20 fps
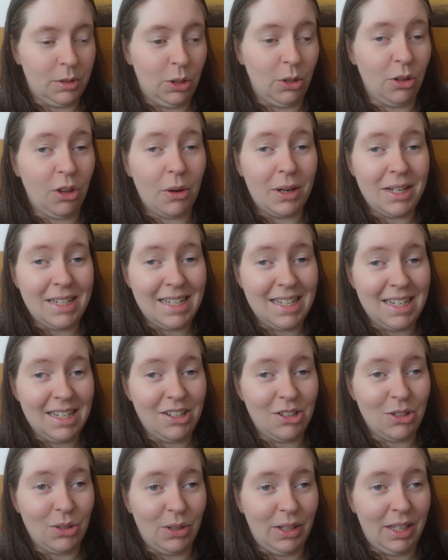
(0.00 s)
Although I did
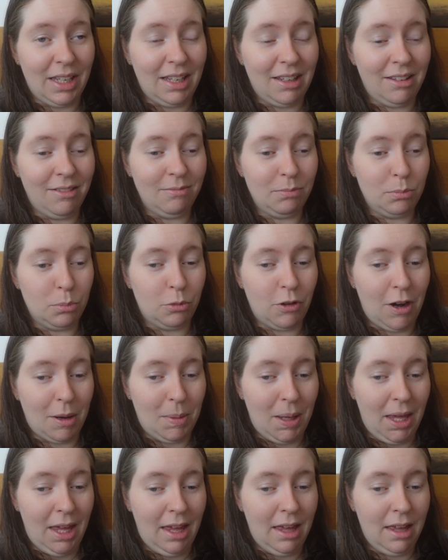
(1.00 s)
enjoy
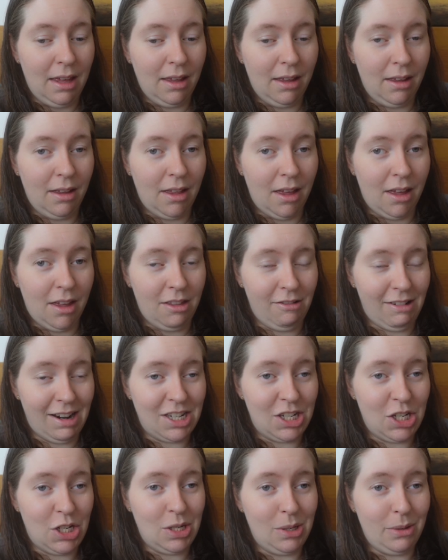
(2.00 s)
Remy, the
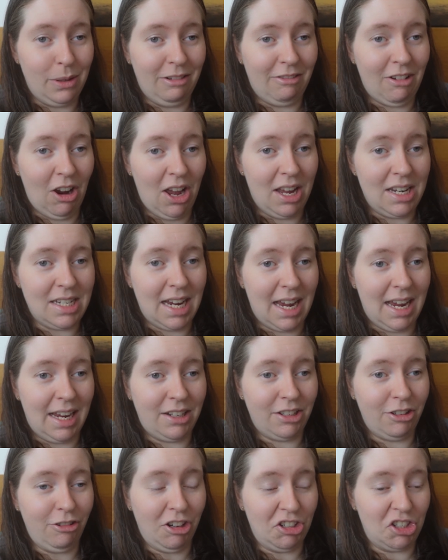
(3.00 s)
Ratatouille ride,
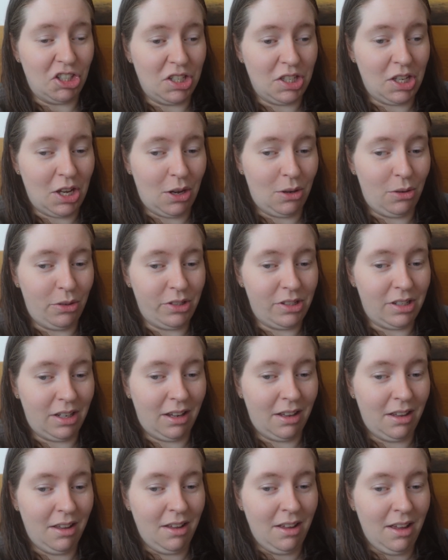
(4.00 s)
and Crusher's Coaster,